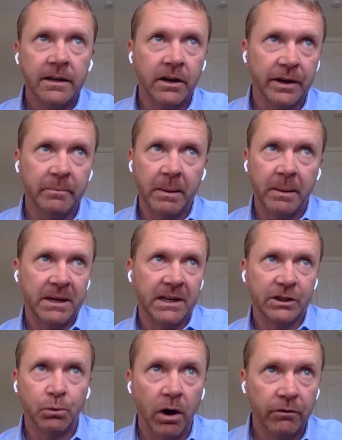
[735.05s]
it might
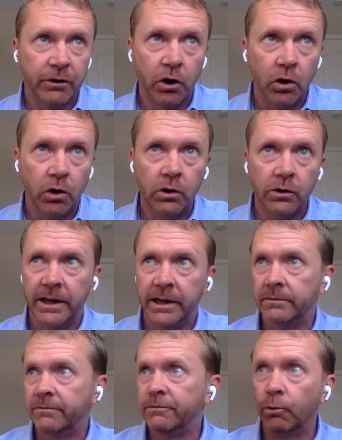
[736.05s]
be a 12-year-old and
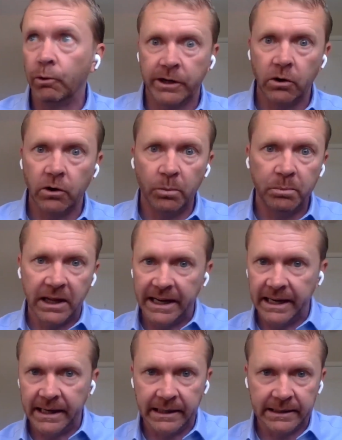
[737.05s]
a 40-year-old
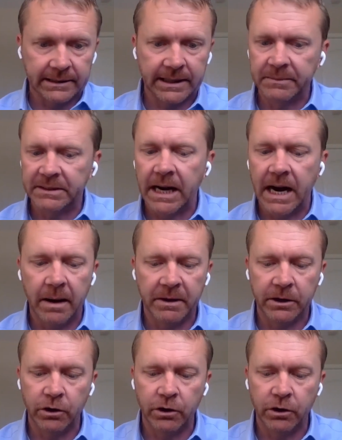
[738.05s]
playing at the same time,